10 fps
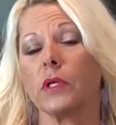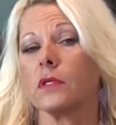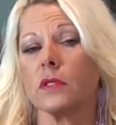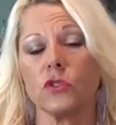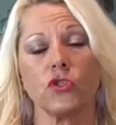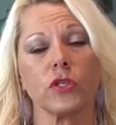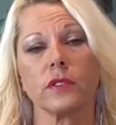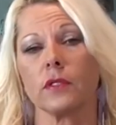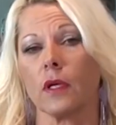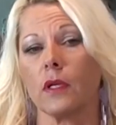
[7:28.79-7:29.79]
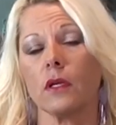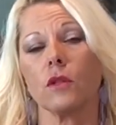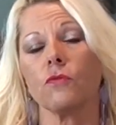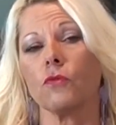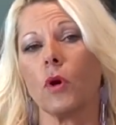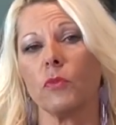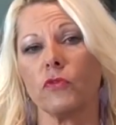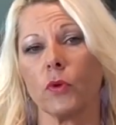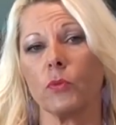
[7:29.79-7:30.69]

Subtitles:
because it's just another form of